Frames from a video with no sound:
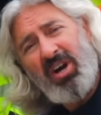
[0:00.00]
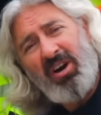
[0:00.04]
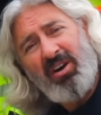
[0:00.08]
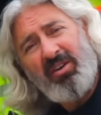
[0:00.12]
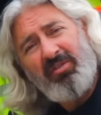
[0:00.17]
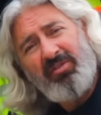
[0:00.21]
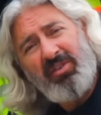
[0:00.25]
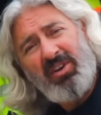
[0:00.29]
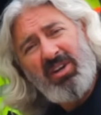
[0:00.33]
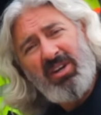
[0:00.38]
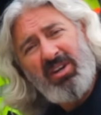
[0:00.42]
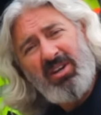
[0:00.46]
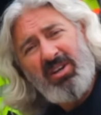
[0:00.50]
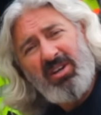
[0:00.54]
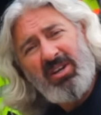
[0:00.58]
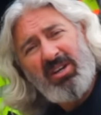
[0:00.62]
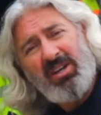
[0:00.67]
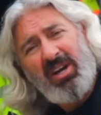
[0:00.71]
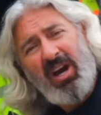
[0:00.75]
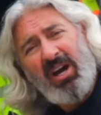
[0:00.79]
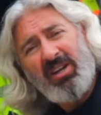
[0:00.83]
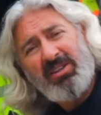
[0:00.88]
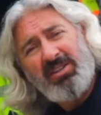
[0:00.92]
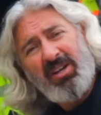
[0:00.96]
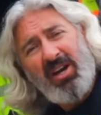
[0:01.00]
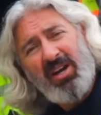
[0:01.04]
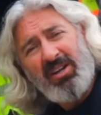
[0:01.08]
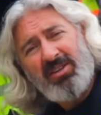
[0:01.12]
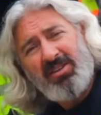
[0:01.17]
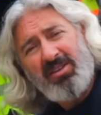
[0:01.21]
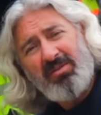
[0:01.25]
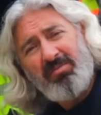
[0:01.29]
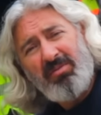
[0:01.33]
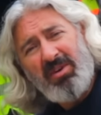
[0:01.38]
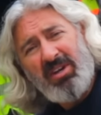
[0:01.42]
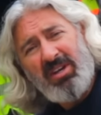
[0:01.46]
RV
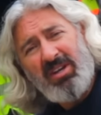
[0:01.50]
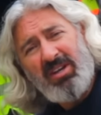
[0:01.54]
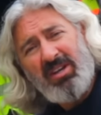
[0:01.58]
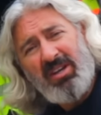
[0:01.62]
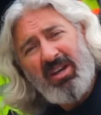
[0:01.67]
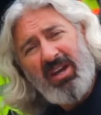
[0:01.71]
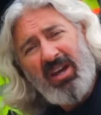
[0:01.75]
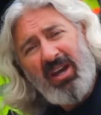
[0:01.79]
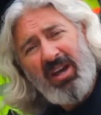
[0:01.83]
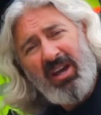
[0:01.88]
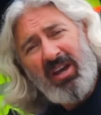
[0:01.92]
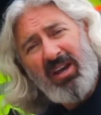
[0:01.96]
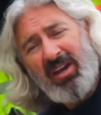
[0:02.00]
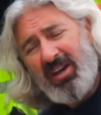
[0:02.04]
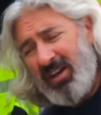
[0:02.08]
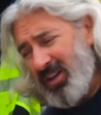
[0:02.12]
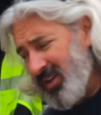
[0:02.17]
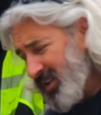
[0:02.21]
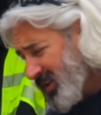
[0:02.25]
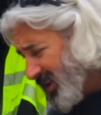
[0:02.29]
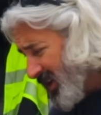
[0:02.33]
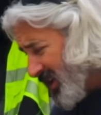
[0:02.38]
contacted me and